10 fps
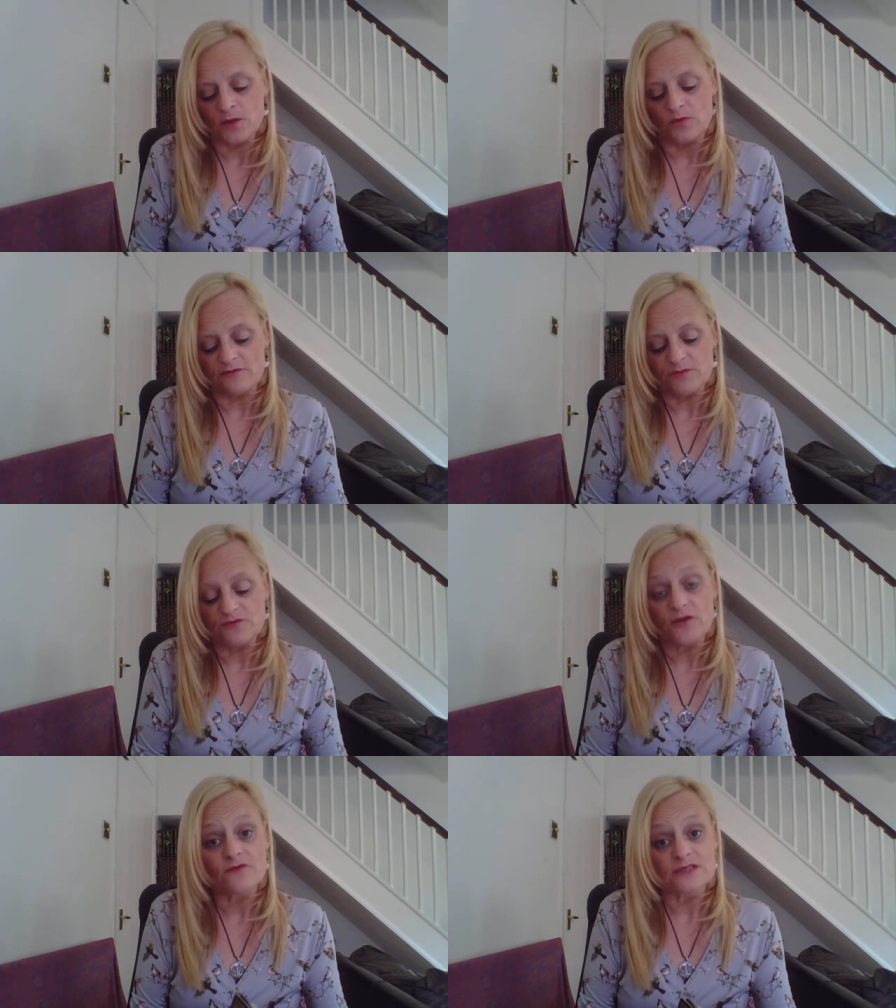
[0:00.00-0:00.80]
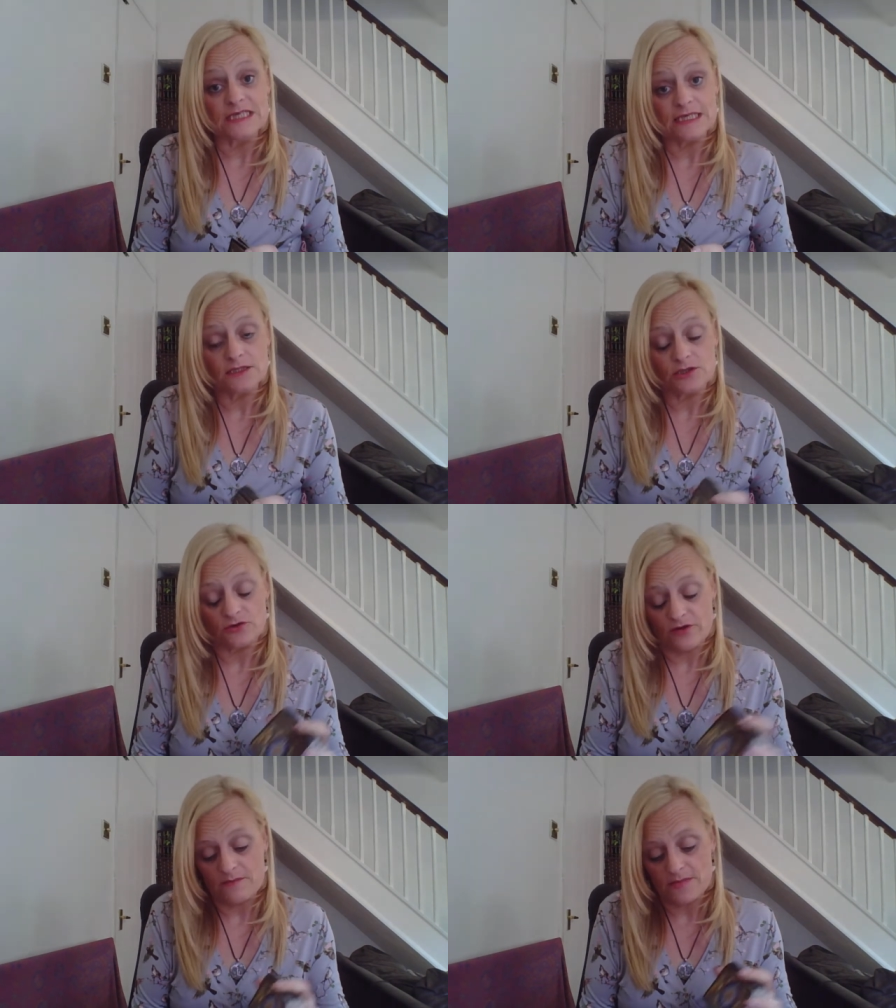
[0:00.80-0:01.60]
We have moved over to
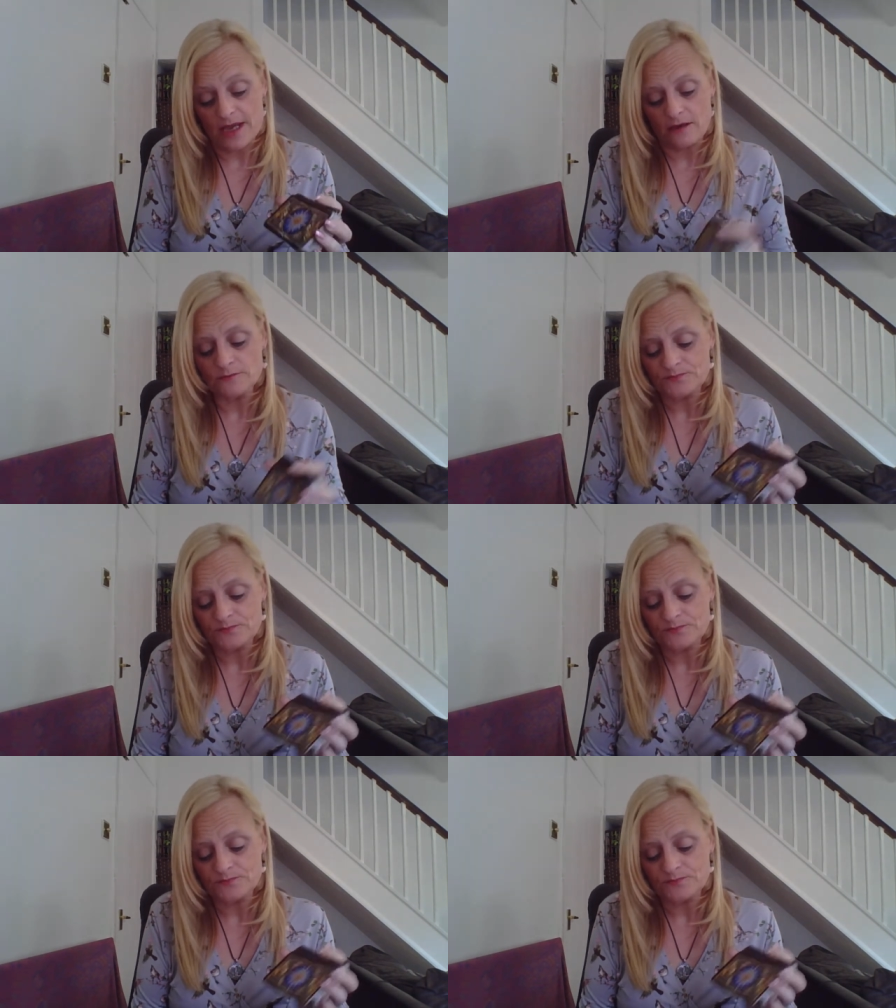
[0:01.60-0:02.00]
Instagram now,